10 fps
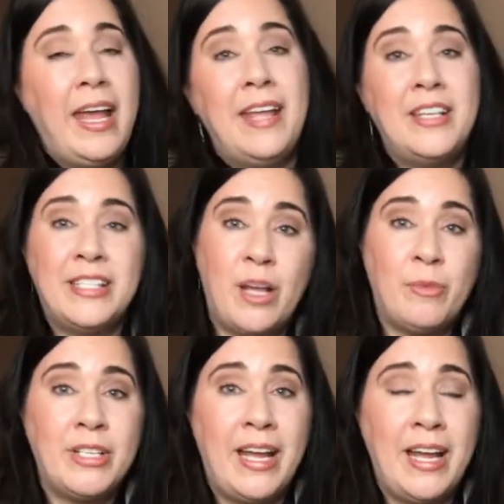In the
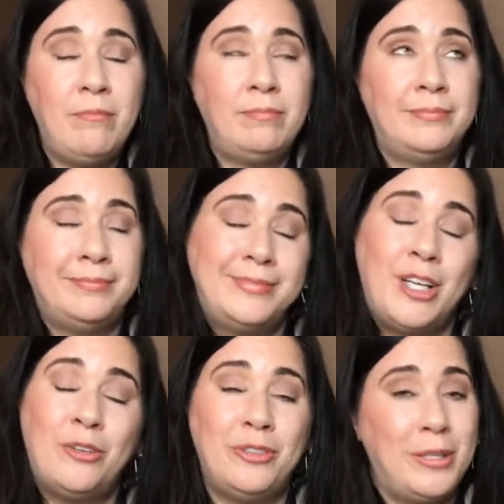summertime,
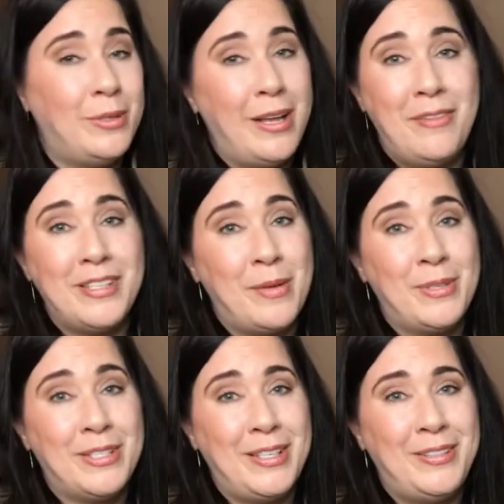hopefully we'll have
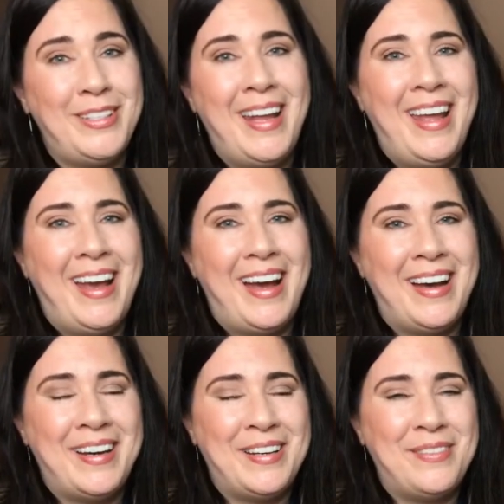summer soon,
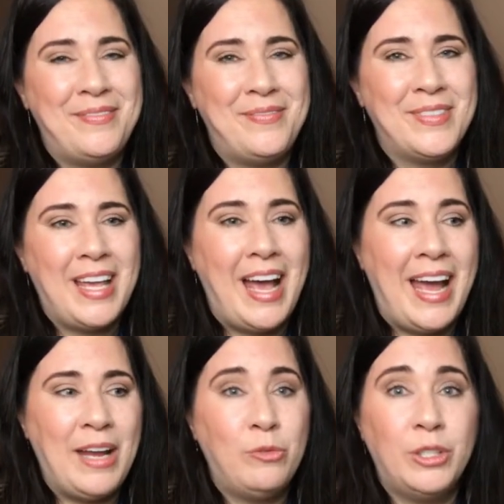
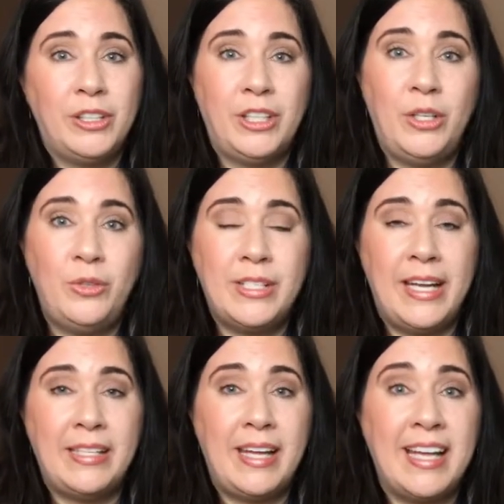I will use
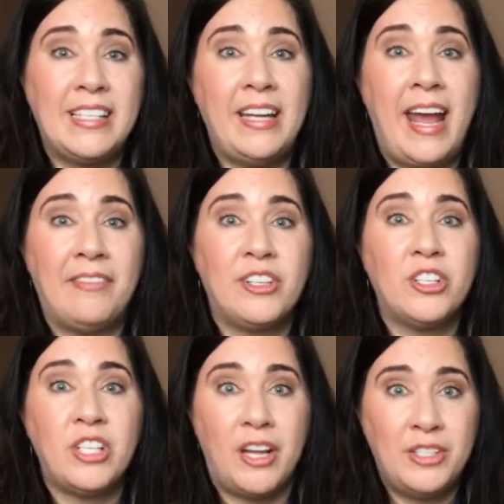it as an after
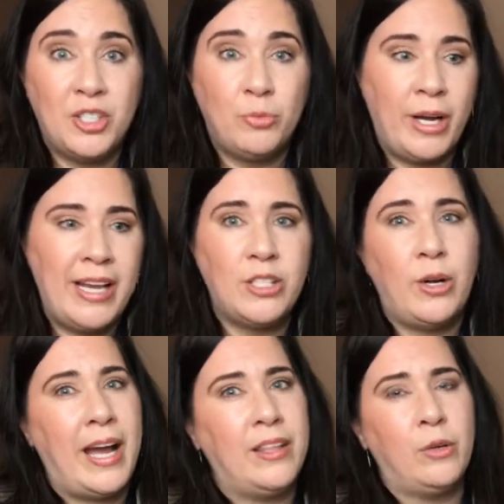sun spray. So
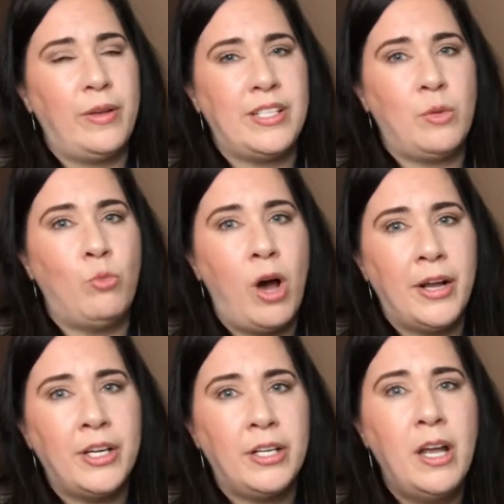either with some
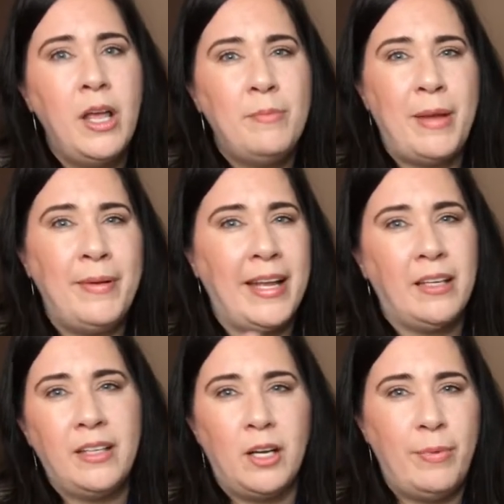water, maybe like
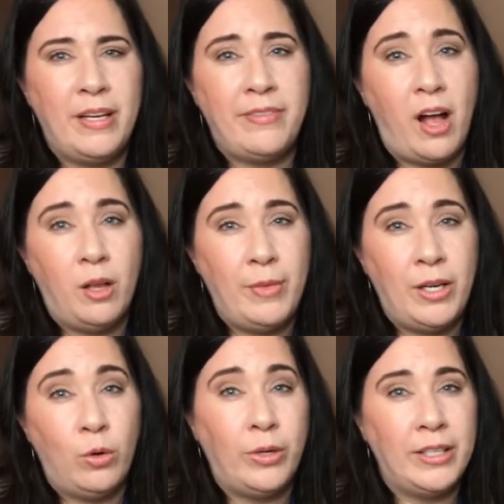a little bit of
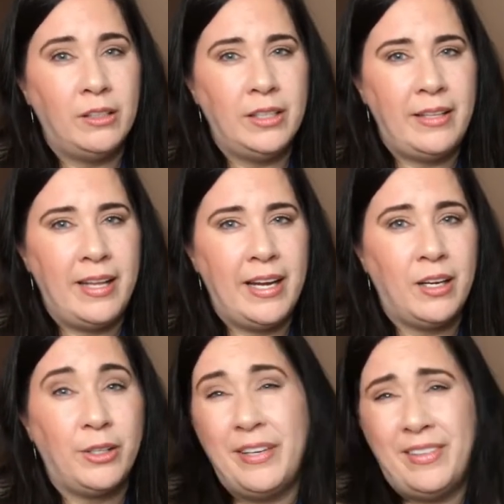almond oil in
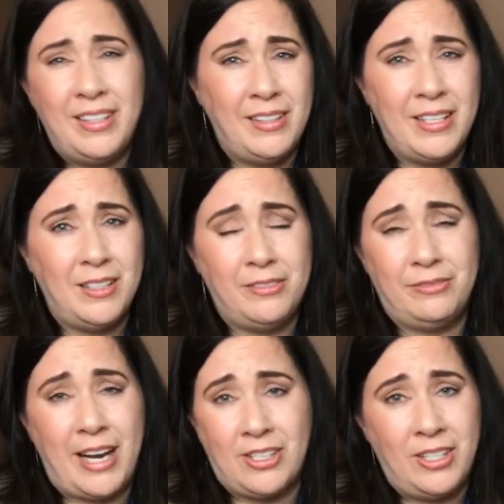there, or even a little
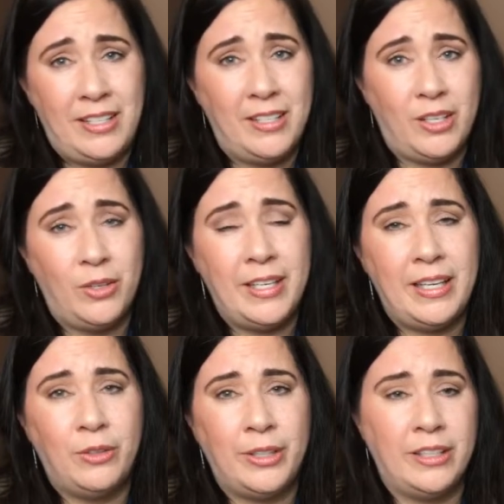fractionated
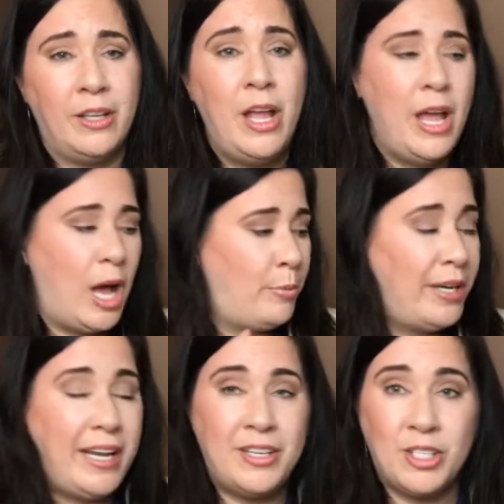coconut oil. I'll put
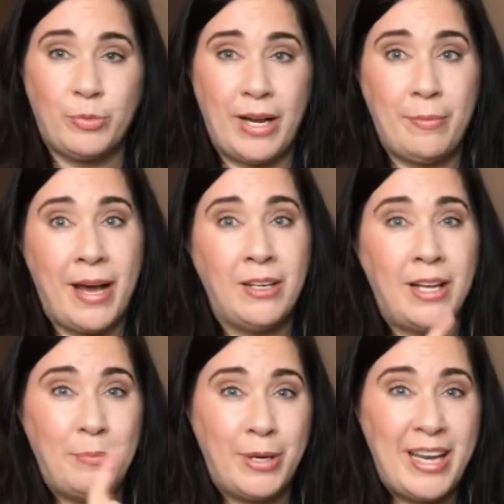it in a spray bottle.
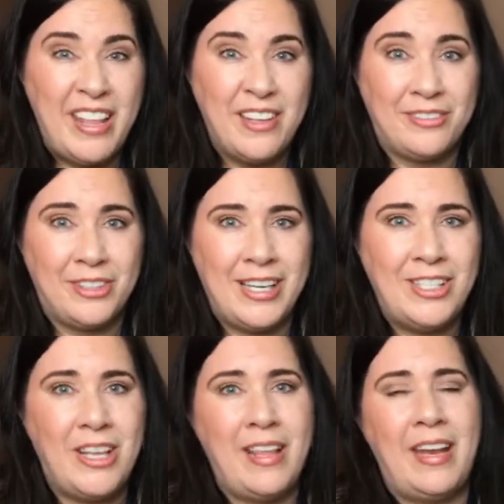I put it in the
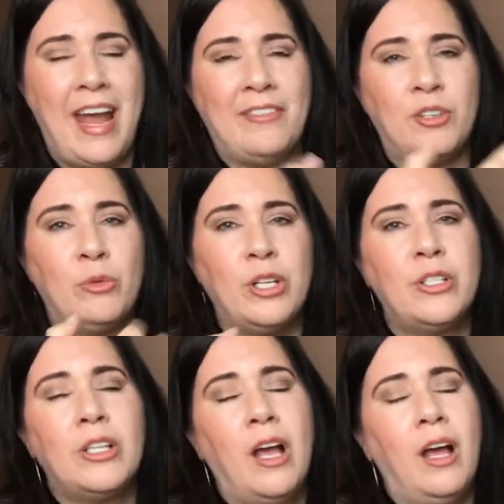fridge, and then
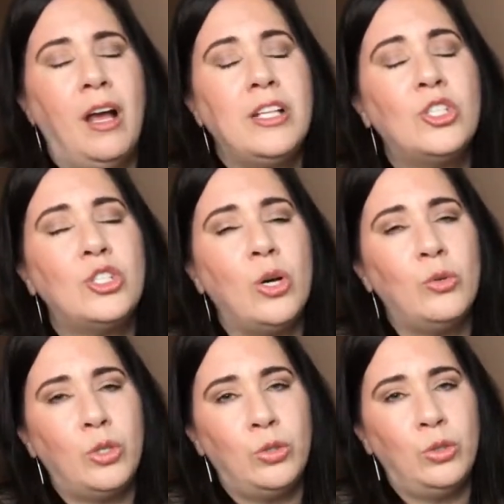afterwards, so
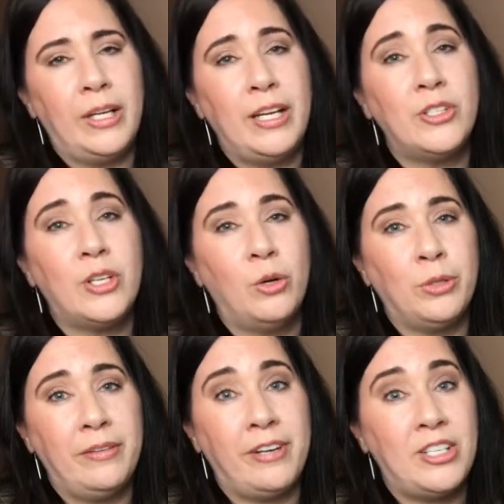cooling, so
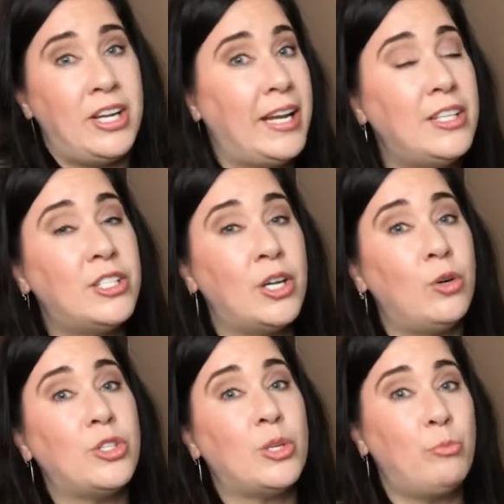refreshing, and
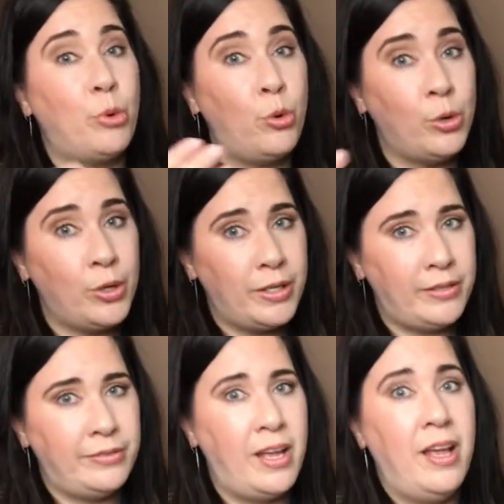so
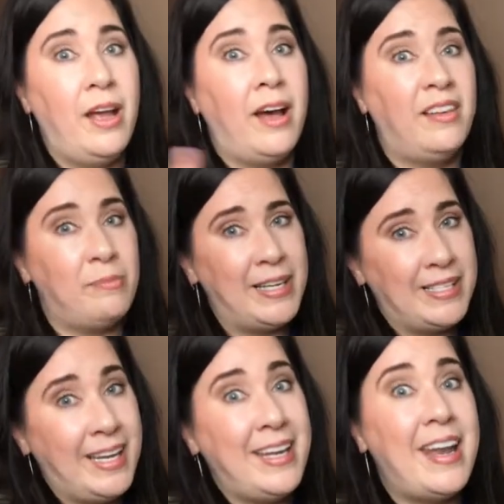supportive of my
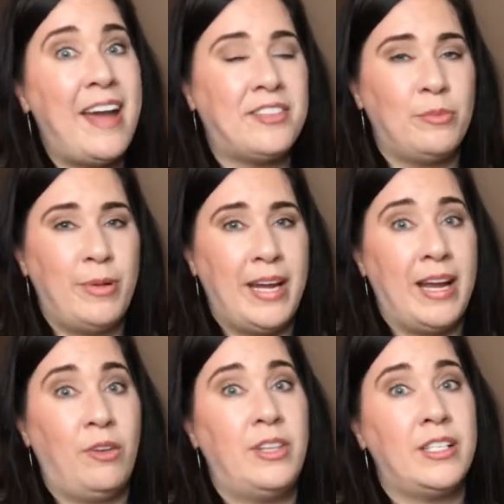skin after being
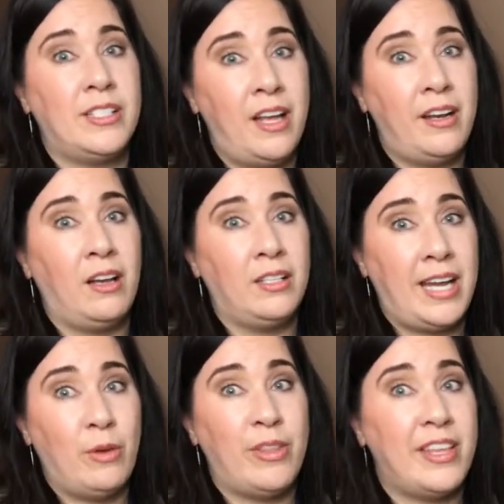out in the sun all
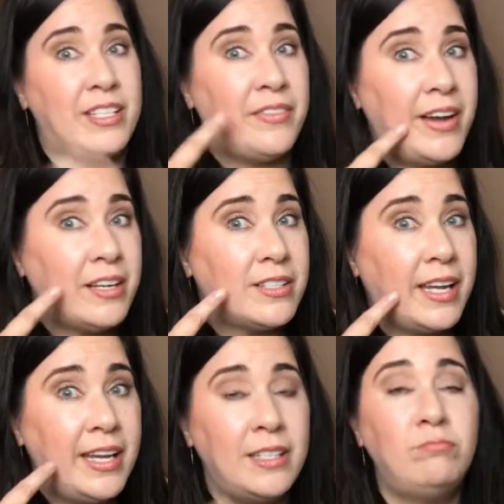day. With this fair
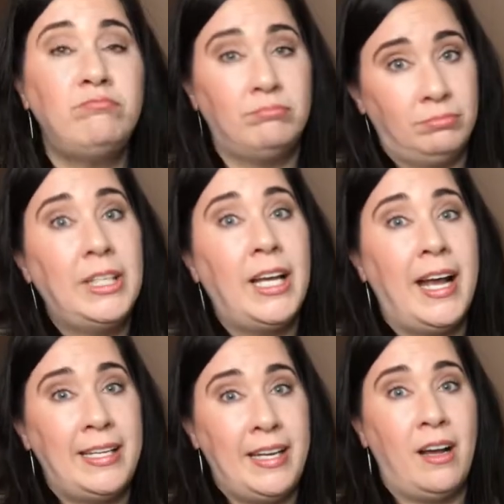skin,
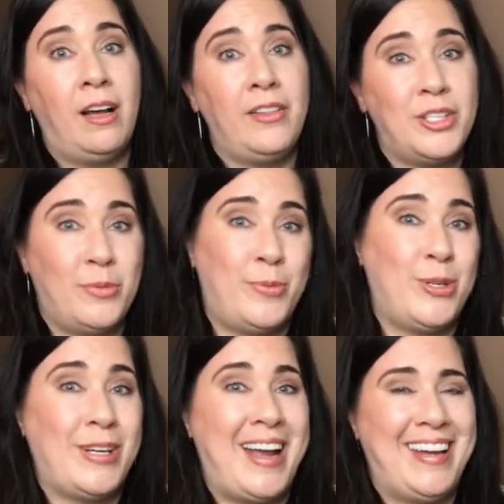I need all the
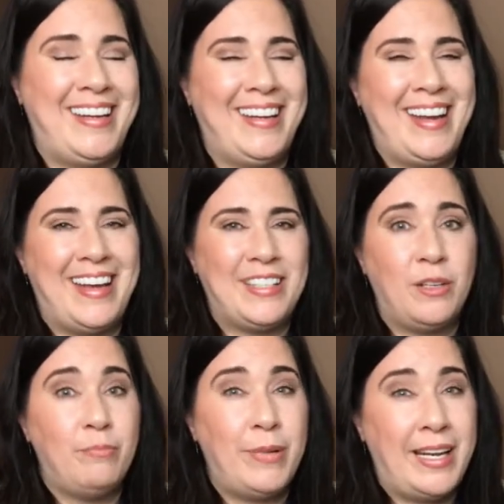support I can get,
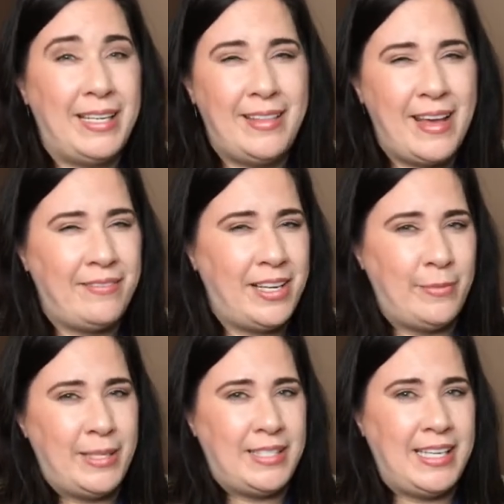but I need that
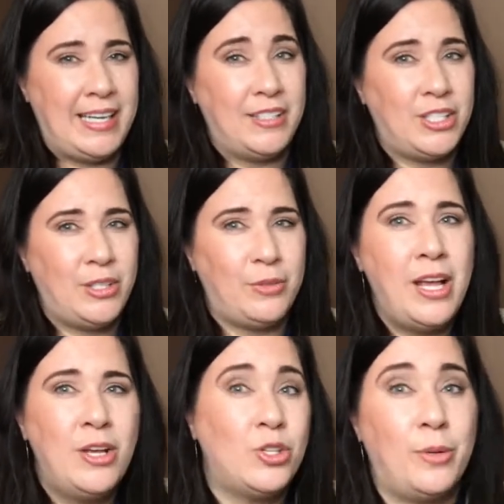vitamin D too,
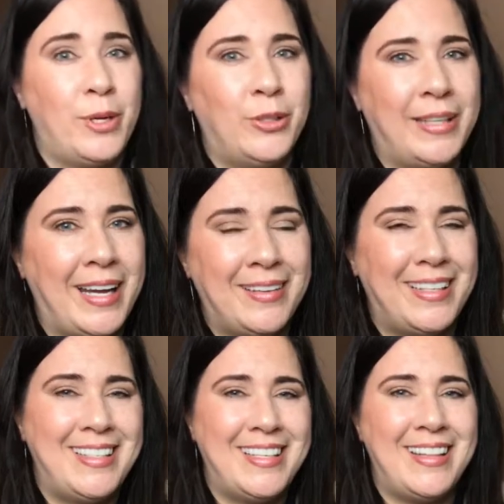so I'm going out
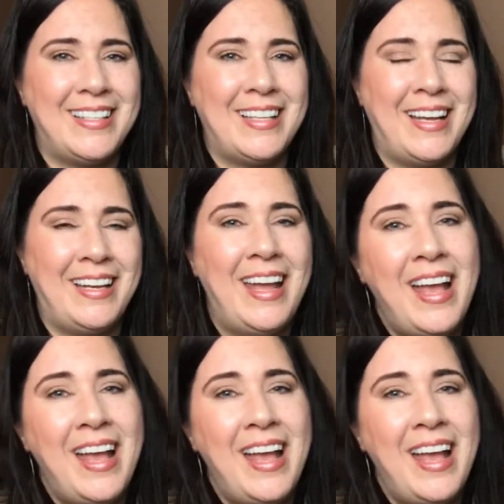into the sun.